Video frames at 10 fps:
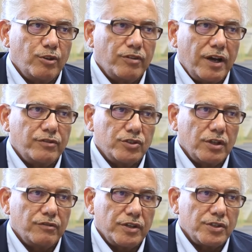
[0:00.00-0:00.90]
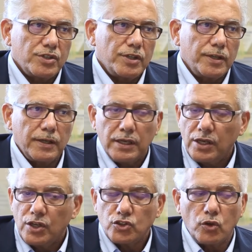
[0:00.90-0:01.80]
revive yourself as a city.
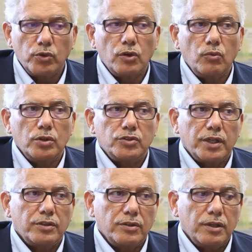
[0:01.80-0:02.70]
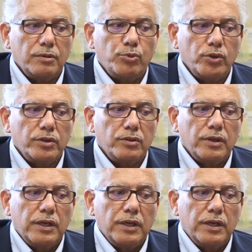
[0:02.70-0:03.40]
So we don't want to get to that point.